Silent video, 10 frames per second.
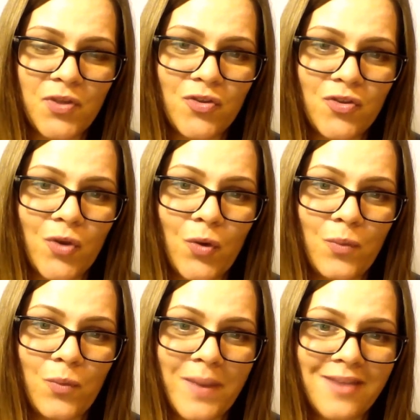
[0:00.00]
So
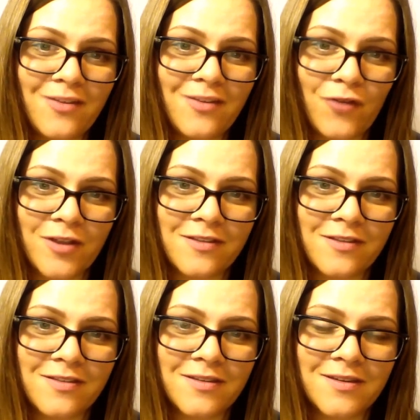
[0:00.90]
go make a difference.
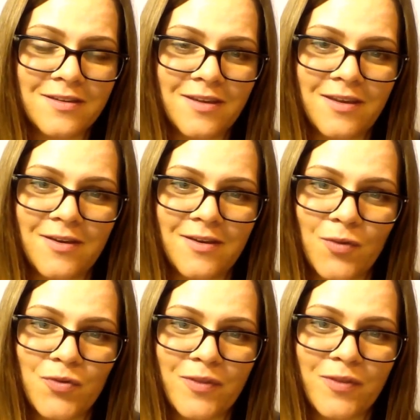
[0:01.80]

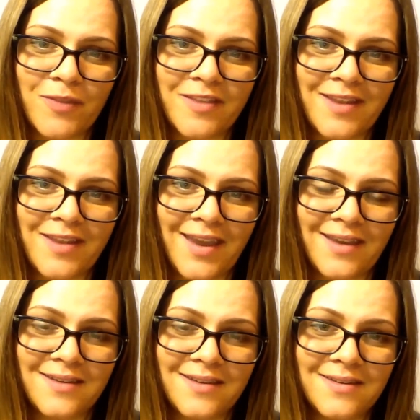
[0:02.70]
Go do something
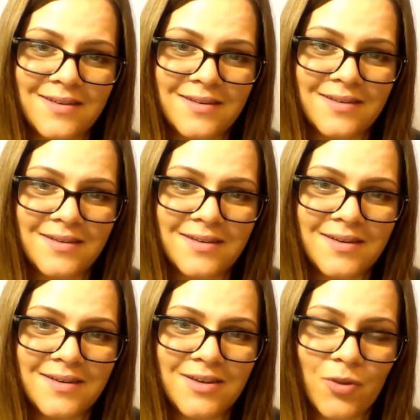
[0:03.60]
today.
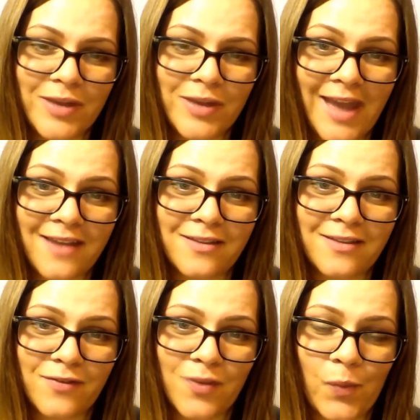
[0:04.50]
Go get
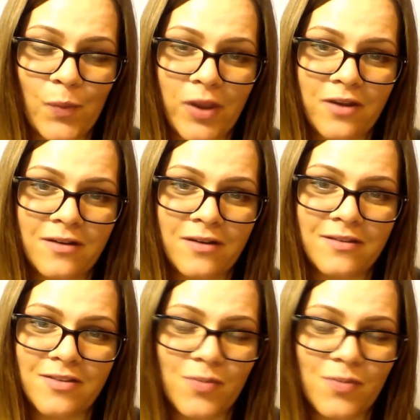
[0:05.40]
active somewhere.
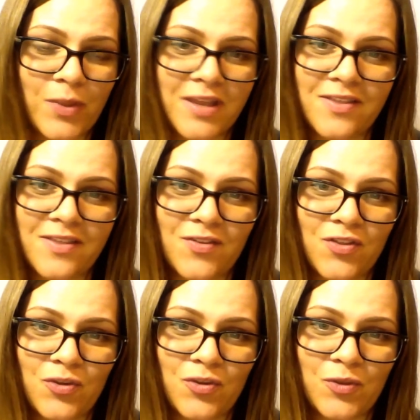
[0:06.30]
There's plenty of things
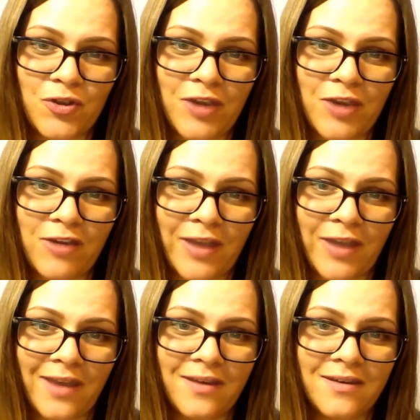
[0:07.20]
to do in your
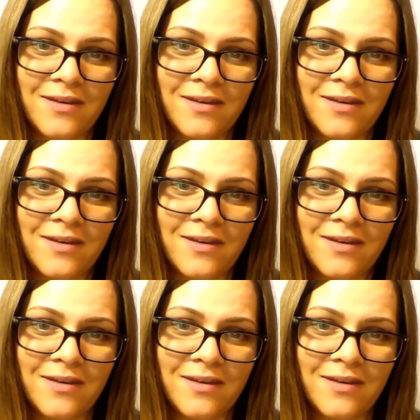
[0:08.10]
area.